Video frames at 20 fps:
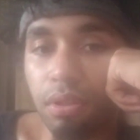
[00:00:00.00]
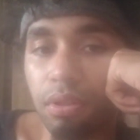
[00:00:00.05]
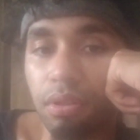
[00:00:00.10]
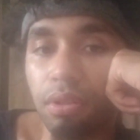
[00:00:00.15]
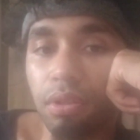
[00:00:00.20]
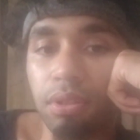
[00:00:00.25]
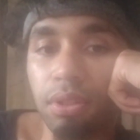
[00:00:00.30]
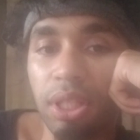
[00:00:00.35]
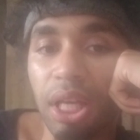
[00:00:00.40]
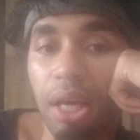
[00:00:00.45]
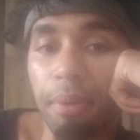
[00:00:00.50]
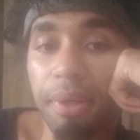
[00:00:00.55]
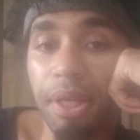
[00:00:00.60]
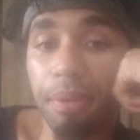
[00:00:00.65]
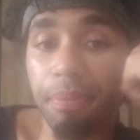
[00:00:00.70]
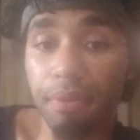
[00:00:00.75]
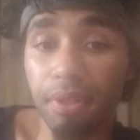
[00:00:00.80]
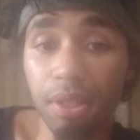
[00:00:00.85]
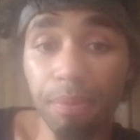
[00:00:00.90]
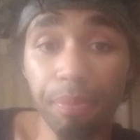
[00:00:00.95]
You say I
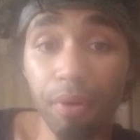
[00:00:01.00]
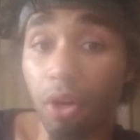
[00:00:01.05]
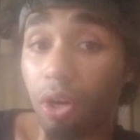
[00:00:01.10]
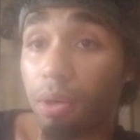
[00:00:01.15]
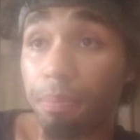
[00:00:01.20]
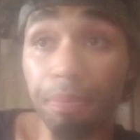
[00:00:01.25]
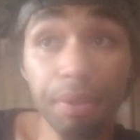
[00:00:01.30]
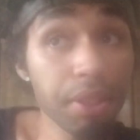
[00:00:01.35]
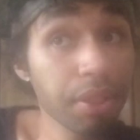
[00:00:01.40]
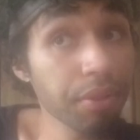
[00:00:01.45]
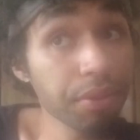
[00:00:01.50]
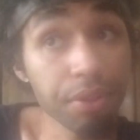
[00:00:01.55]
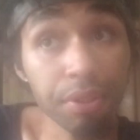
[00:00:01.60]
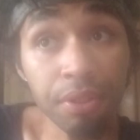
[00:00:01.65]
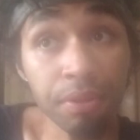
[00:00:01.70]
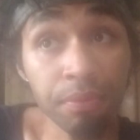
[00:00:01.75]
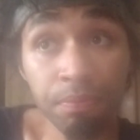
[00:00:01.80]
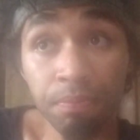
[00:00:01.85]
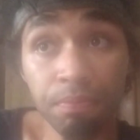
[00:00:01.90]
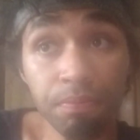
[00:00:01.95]
may be a
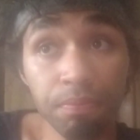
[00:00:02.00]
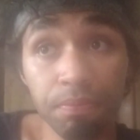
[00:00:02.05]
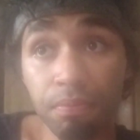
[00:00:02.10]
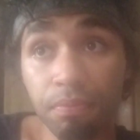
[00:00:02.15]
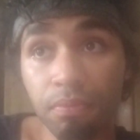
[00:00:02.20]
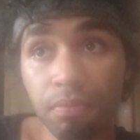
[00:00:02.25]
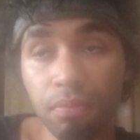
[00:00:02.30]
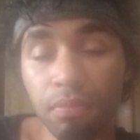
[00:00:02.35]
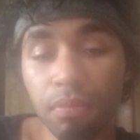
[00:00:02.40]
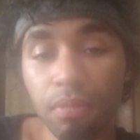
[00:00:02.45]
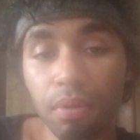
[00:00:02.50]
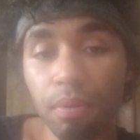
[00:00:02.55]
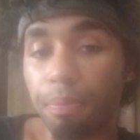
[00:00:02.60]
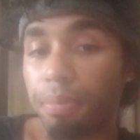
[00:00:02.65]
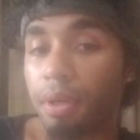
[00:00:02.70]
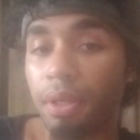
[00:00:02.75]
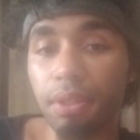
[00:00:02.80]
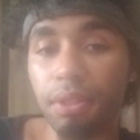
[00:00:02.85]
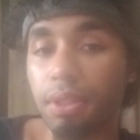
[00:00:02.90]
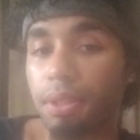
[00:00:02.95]
barbarian,
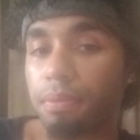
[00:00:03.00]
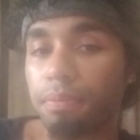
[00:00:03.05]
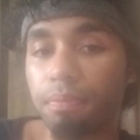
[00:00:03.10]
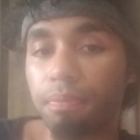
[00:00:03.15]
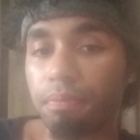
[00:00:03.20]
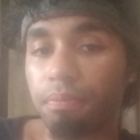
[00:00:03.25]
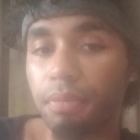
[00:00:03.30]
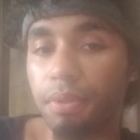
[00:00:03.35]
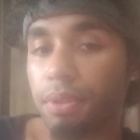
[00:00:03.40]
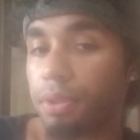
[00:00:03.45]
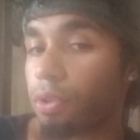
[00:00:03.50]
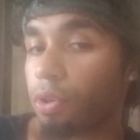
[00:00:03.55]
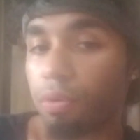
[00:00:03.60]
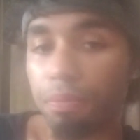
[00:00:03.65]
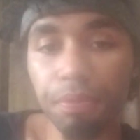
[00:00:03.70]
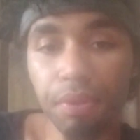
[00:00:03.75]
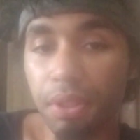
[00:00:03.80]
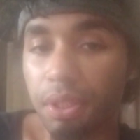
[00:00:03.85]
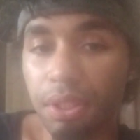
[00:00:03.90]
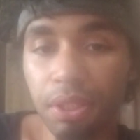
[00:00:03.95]
but
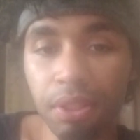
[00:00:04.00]
doesn't